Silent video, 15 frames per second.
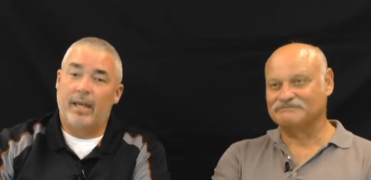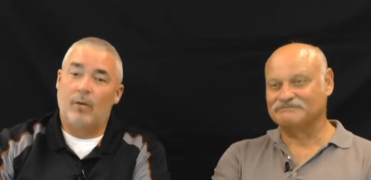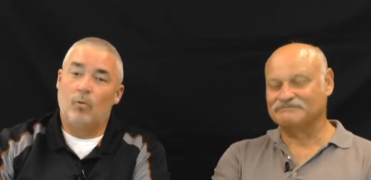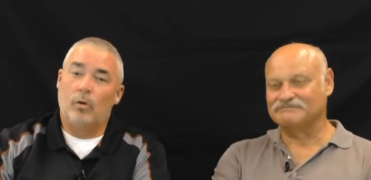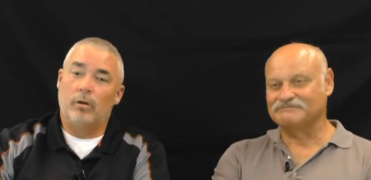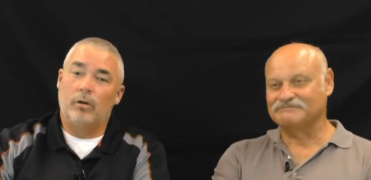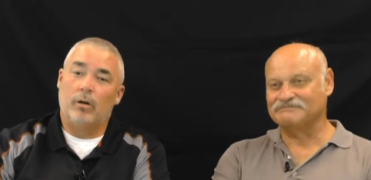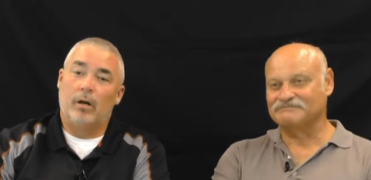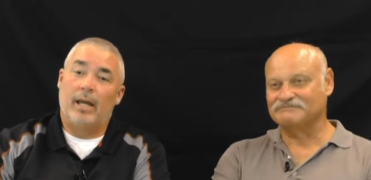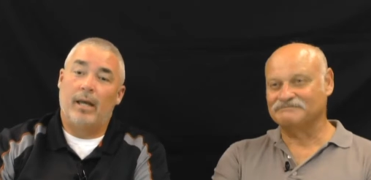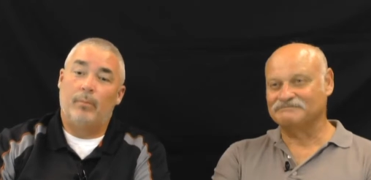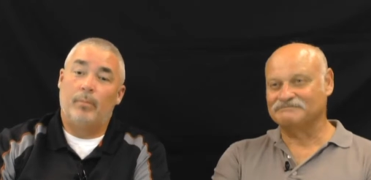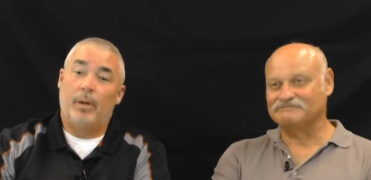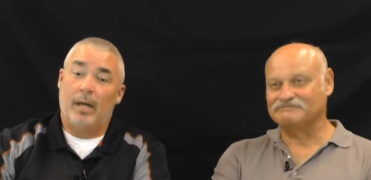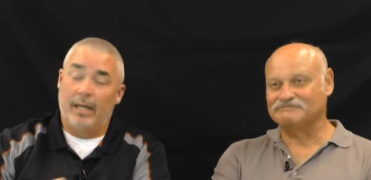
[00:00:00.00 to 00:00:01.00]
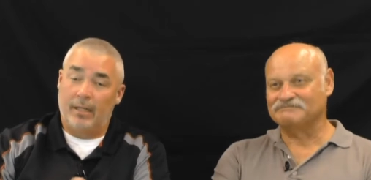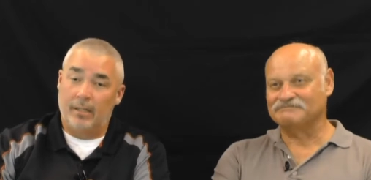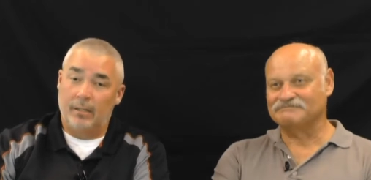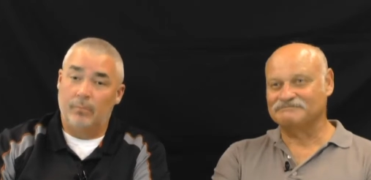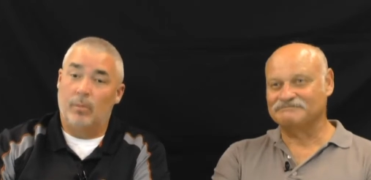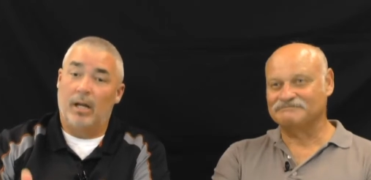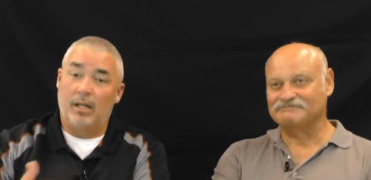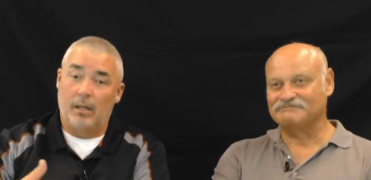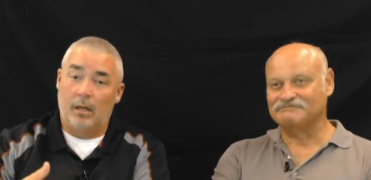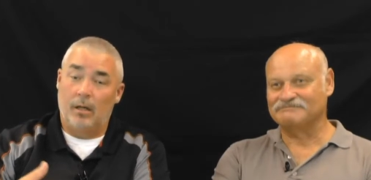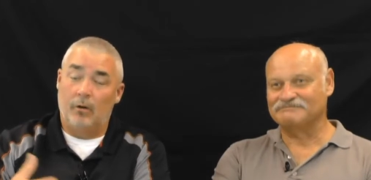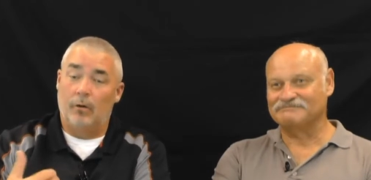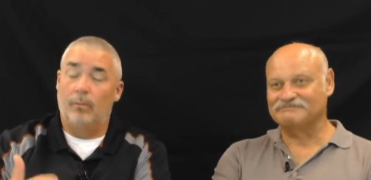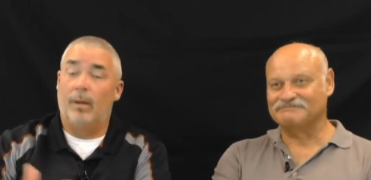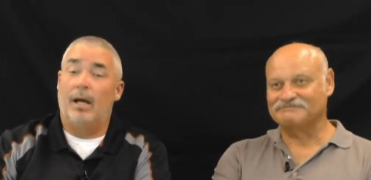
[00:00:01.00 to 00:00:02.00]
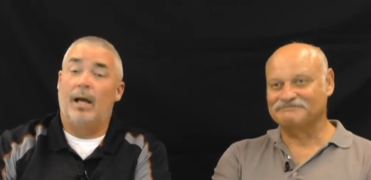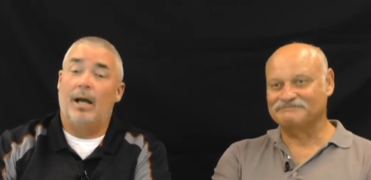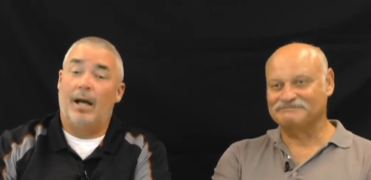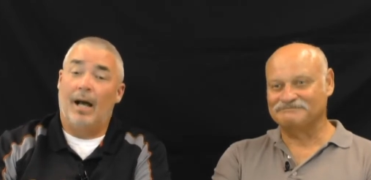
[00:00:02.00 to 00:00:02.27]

Speaker 1: we're at Piketon, my, or my,